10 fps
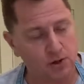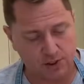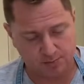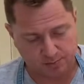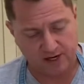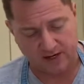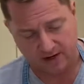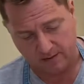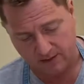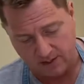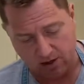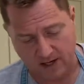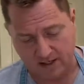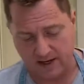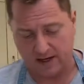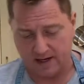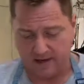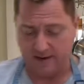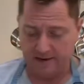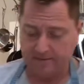breadcrumbs. Look at that.
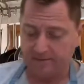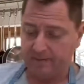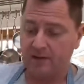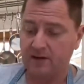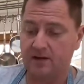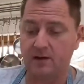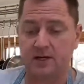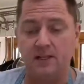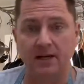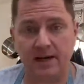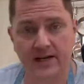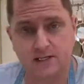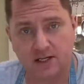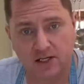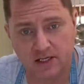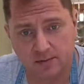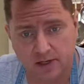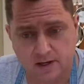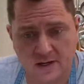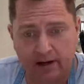Look at that, ladies and gentlemen.
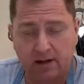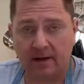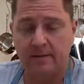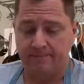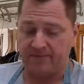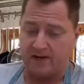Thank